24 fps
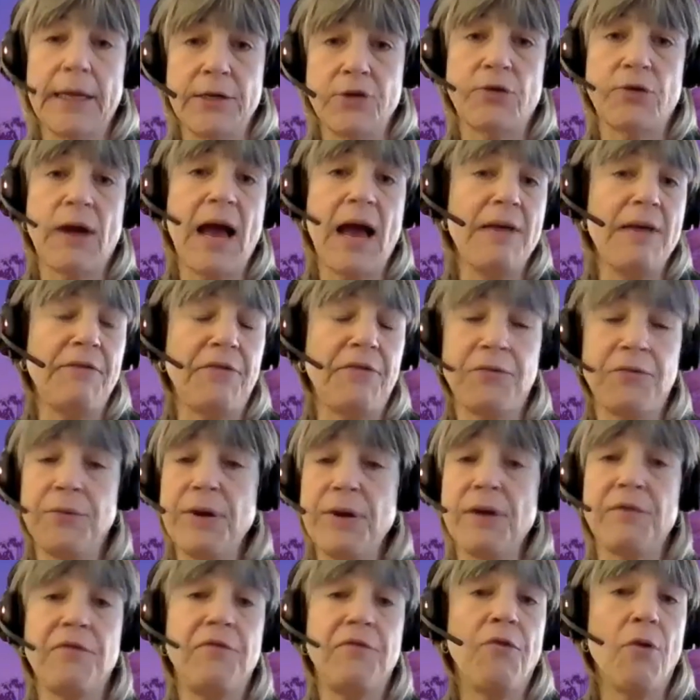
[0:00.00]
can drive
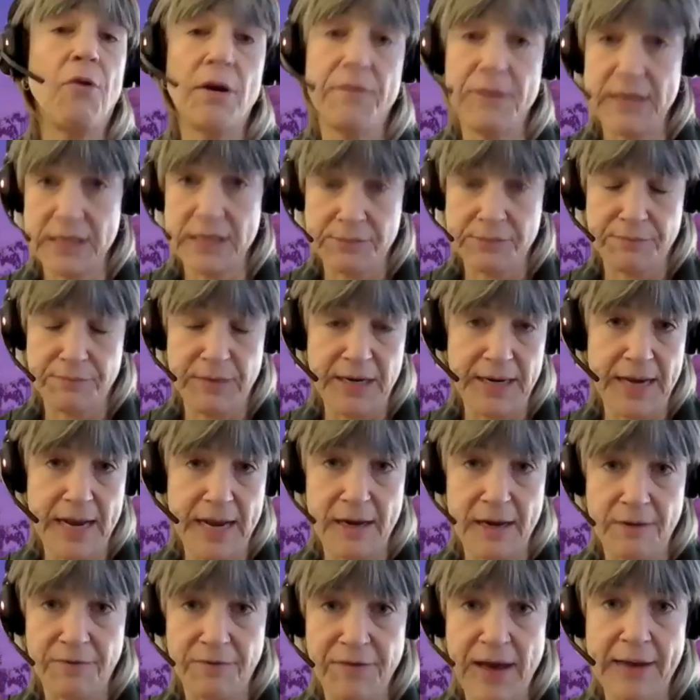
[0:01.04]
3 or 4 of these
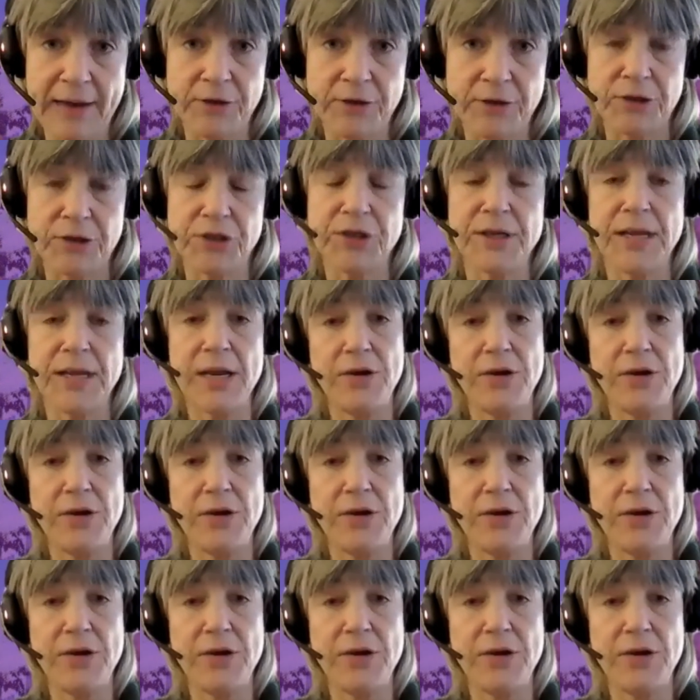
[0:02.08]
mediating factors.